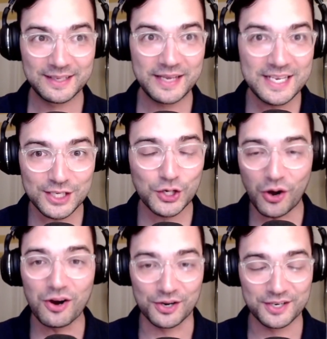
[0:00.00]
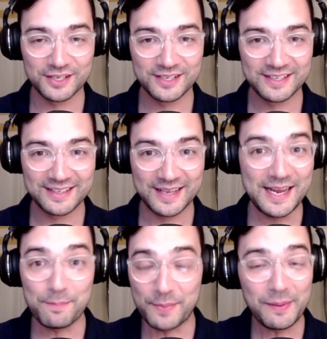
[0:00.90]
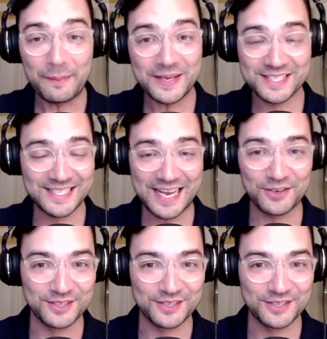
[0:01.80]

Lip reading: He's a guard. He might be a center.